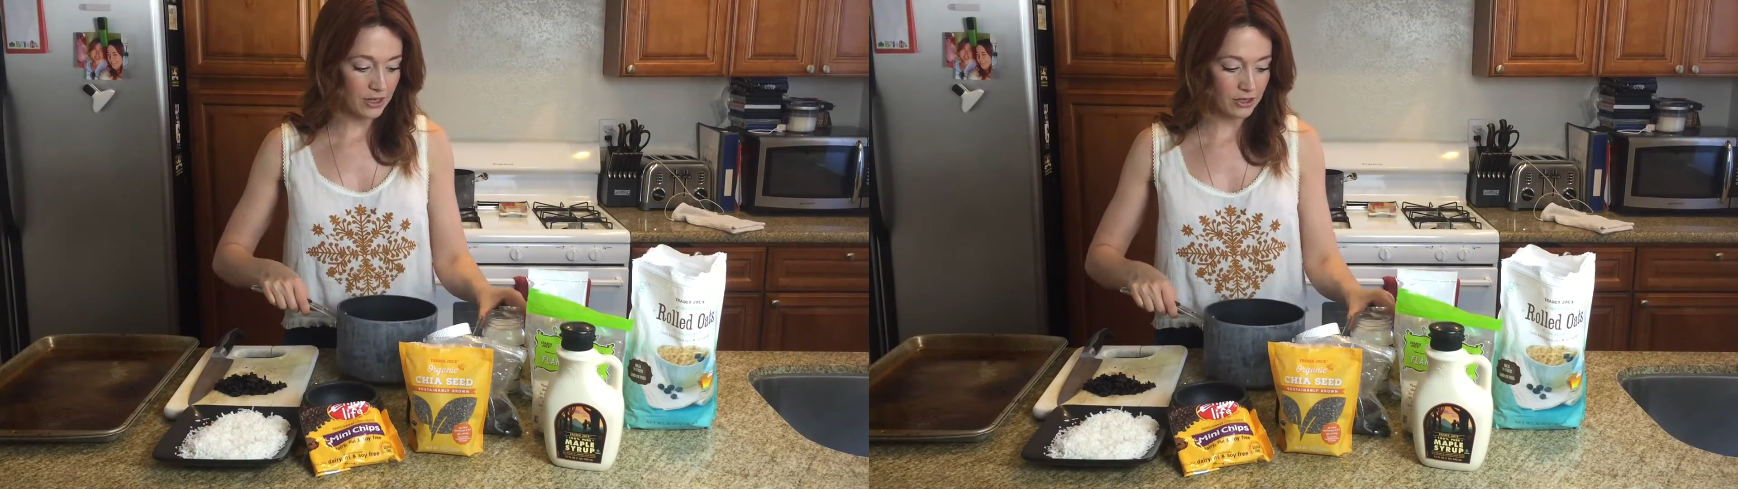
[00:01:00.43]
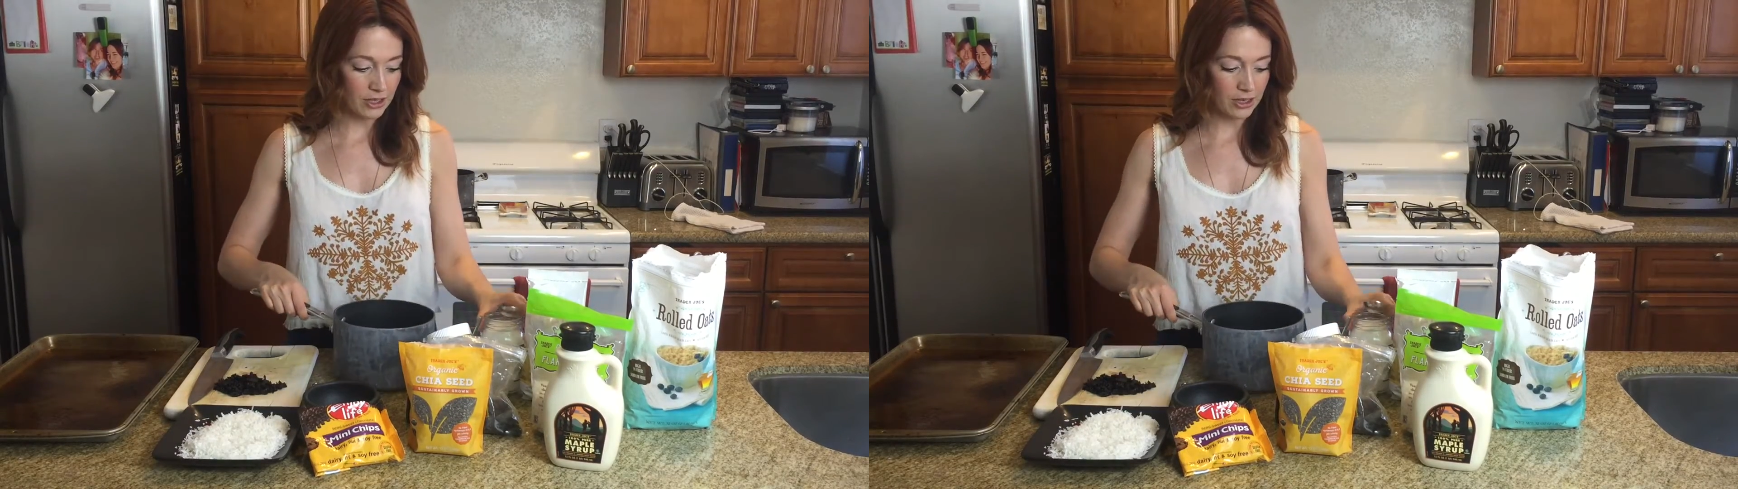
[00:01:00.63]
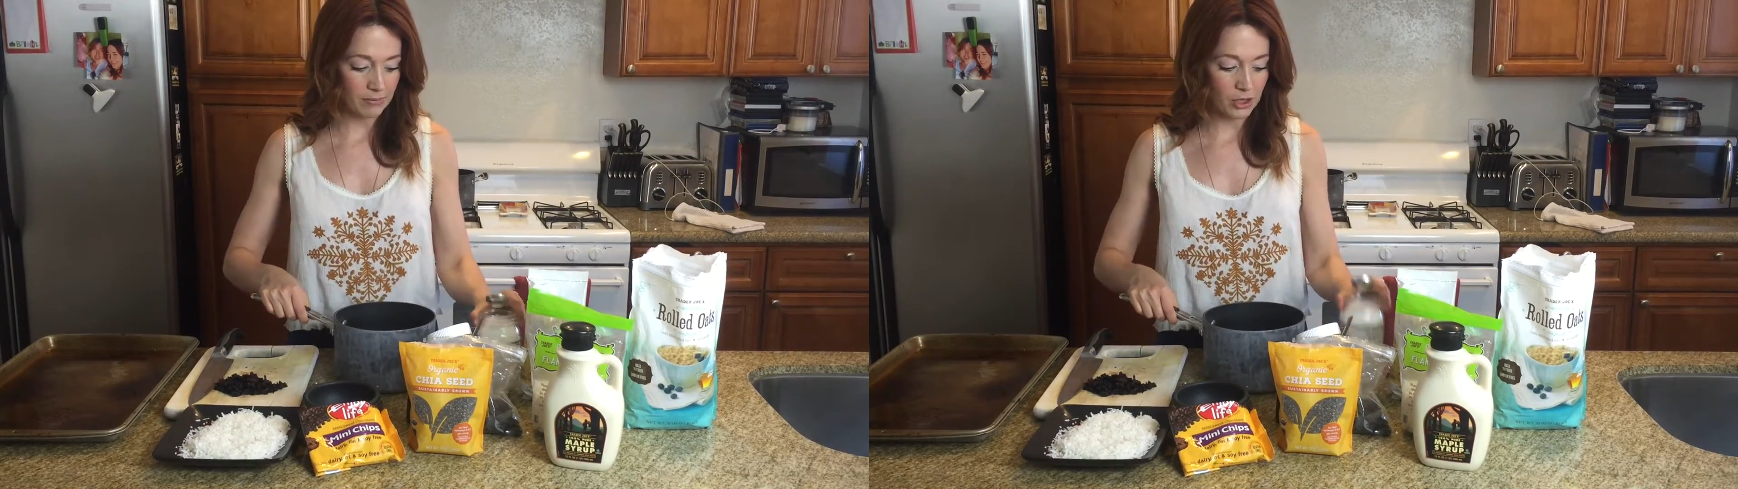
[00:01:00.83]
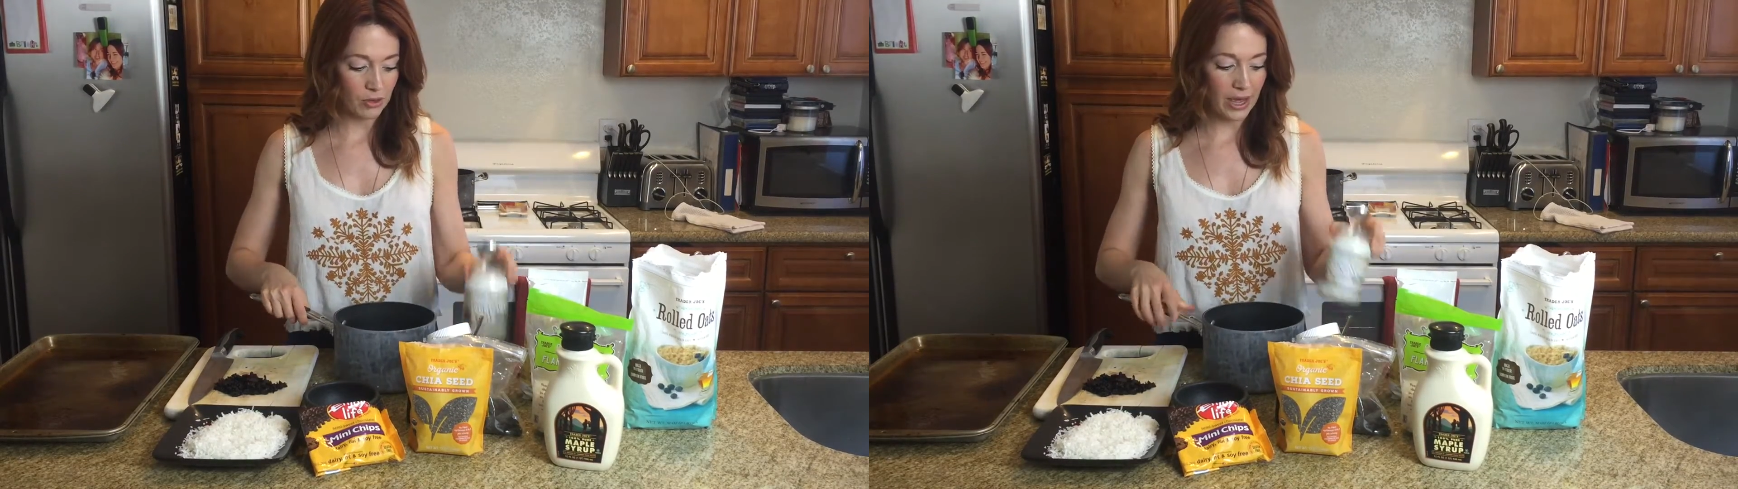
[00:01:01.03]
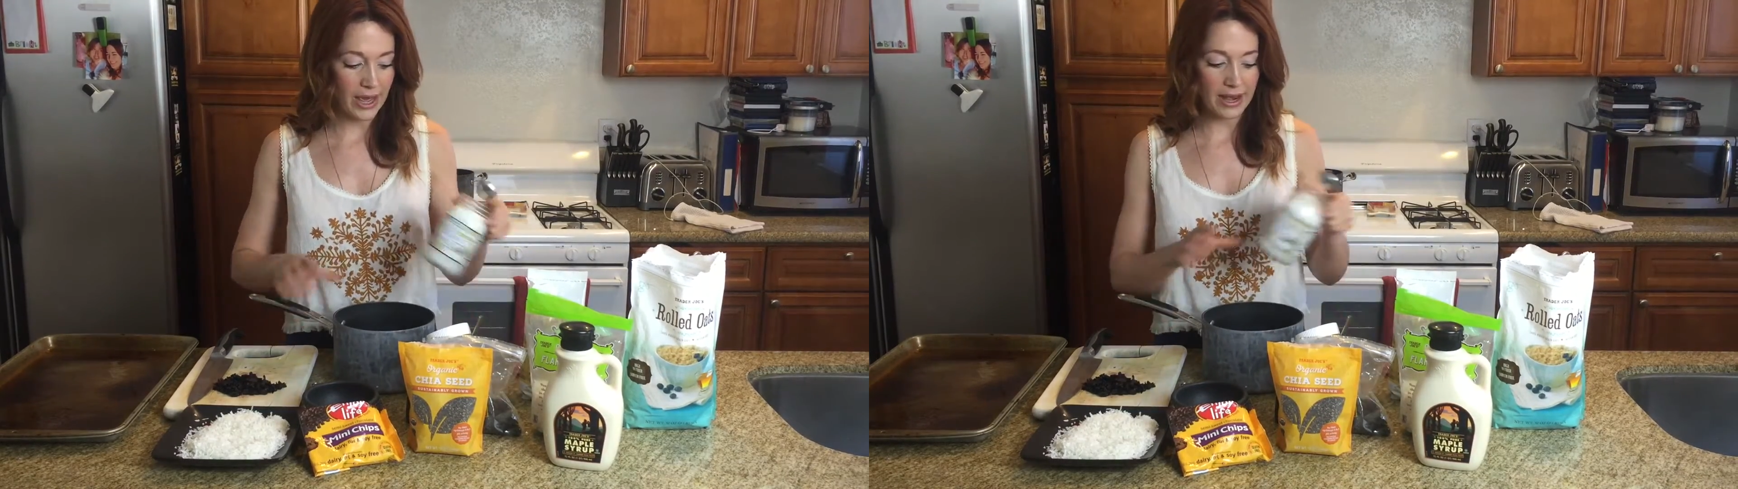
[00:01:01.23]
you're going to
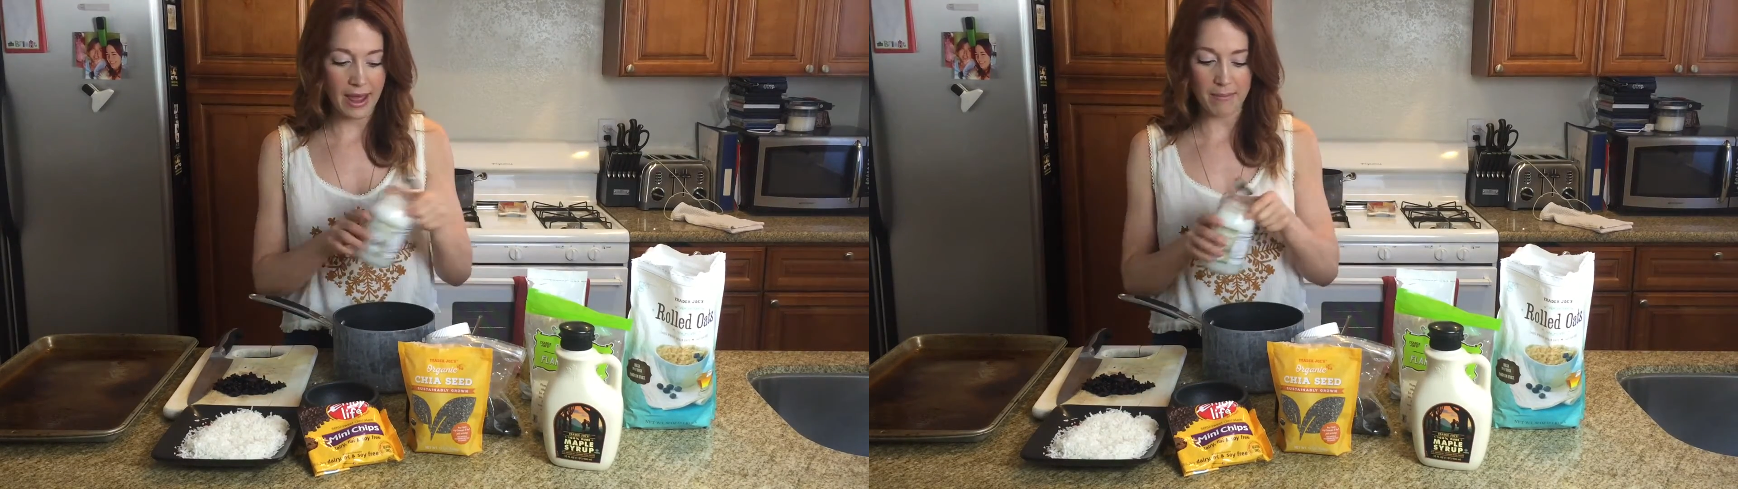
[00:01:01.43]
go ahead